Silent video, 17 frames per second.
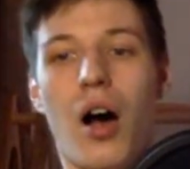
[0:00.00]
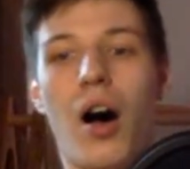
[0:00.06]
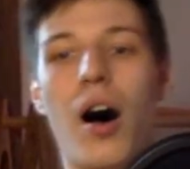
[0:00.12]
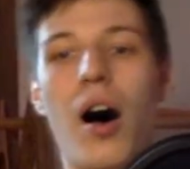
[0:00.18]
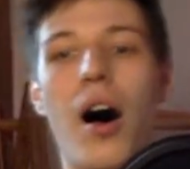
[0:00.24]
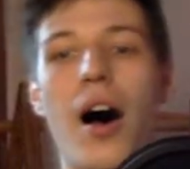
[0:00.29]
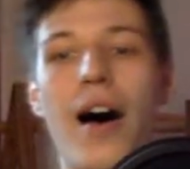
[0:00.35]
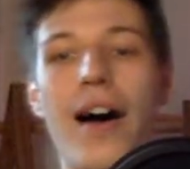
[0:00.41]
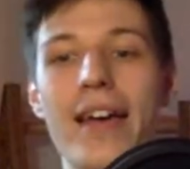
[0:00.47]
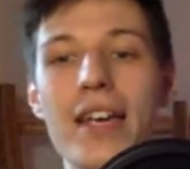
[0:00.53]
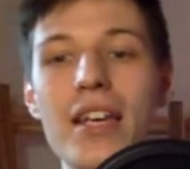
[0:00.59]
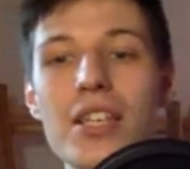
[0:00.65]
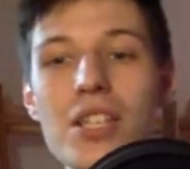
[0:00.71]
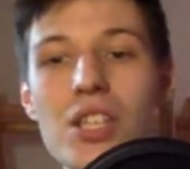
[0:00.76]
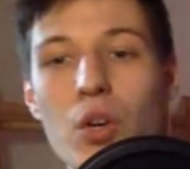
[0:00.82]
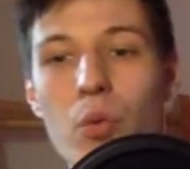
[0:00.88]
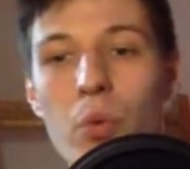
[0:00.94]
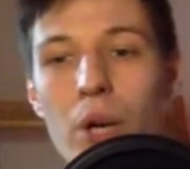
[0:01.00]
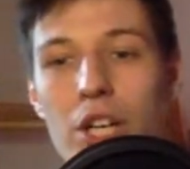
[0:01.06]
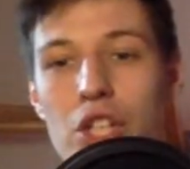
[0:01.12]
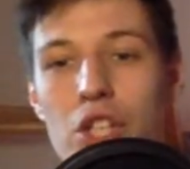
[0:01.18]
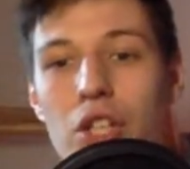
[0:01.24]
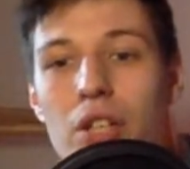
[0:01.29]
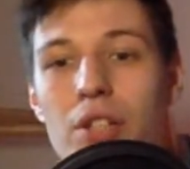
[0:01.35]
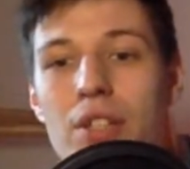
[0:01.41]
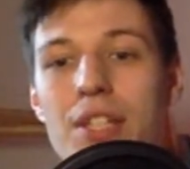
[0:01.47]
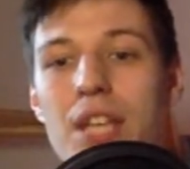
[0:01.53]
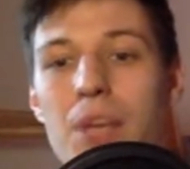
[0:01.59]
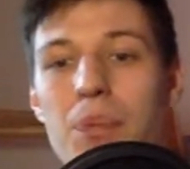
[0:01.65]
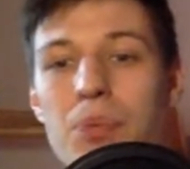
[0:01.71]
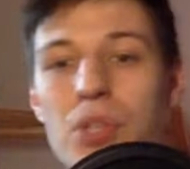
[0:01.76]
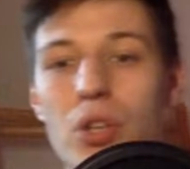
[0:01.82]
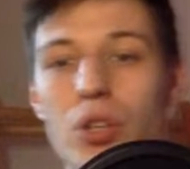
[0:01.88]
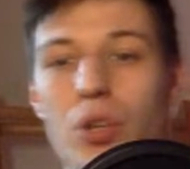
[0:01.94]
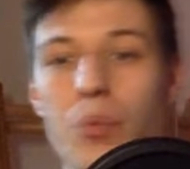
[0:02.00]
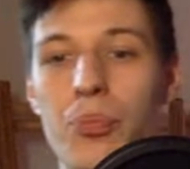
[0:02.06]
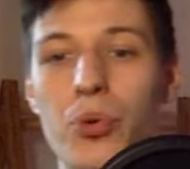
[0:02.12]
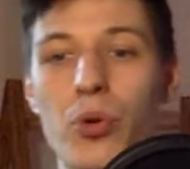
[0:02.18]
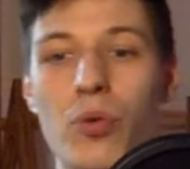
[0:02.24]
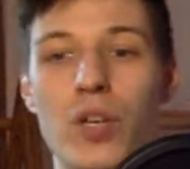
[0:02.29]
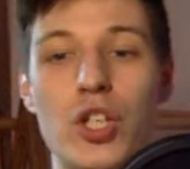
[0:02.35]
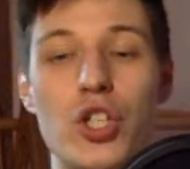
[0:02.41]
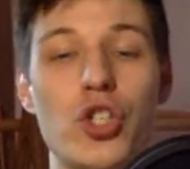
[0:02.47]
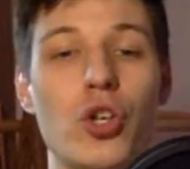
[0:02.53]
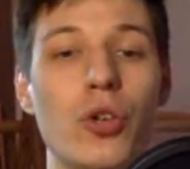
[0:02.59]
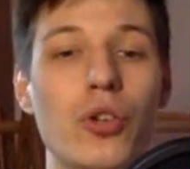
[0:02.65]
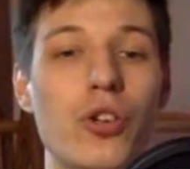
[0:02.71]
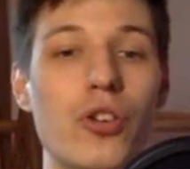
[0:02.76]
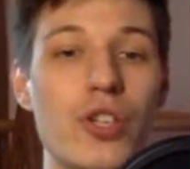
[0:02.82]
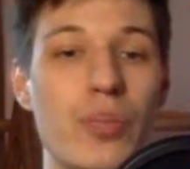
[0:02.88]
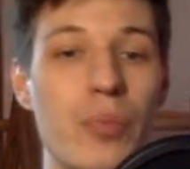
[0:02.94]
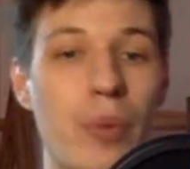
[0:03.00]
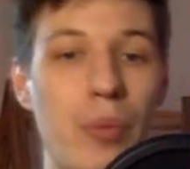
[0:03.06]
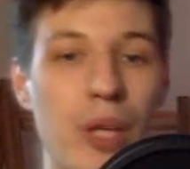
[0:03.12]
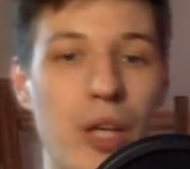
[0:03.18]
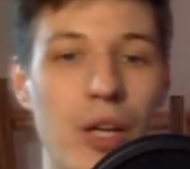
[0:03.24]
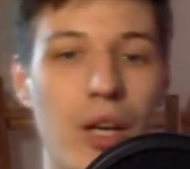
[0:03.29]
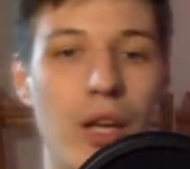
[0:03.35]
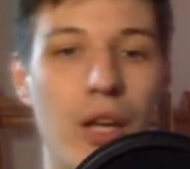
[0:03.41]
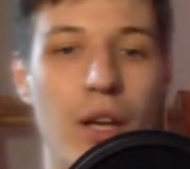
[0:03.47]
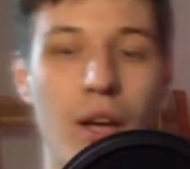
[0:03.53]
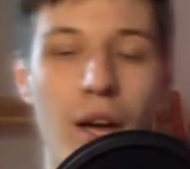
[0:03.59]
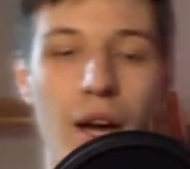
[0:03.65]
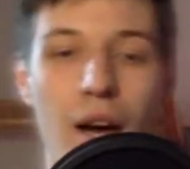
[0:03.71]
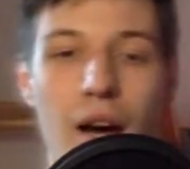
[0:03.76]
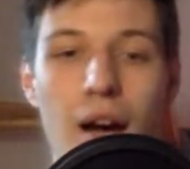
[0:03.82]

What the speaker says: Insta question: tips on improving shoulders mobility.